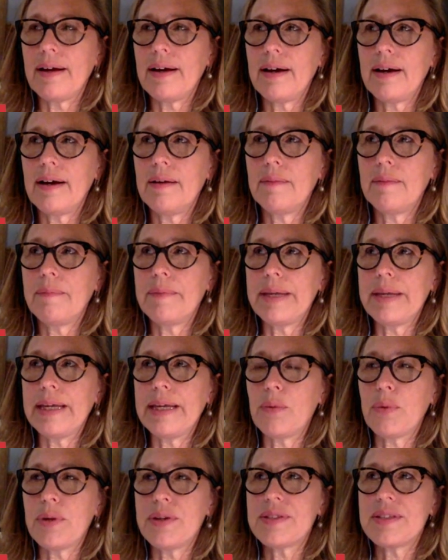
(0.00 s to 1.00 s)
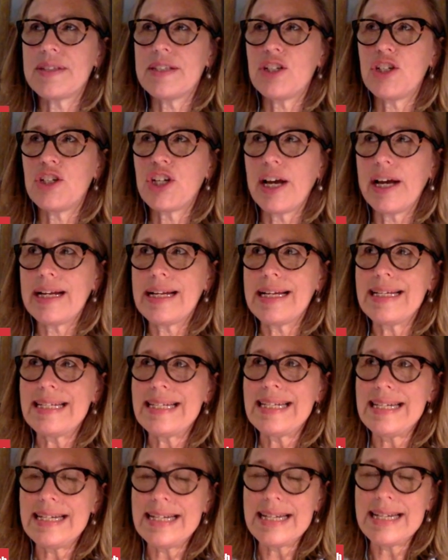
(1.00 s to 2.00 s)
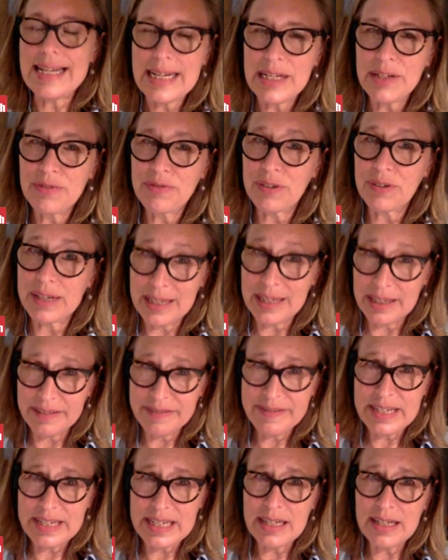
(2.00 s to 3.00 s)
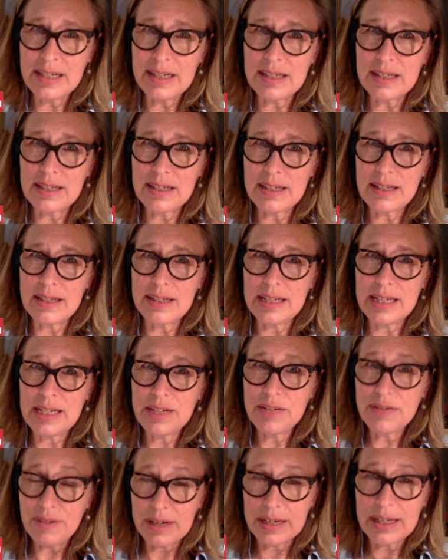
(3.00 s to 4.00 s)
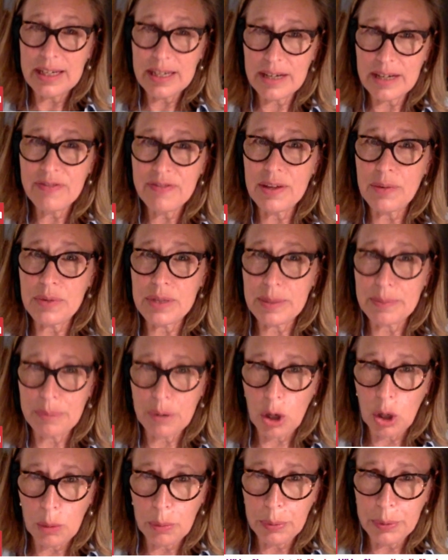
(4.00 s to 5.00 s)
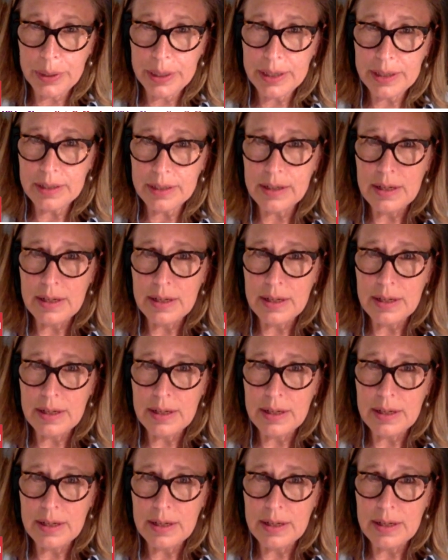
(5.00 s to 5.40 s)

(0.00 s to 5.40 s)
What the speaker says: It was the Chinese need for gifting, need for a gift that was appropriate.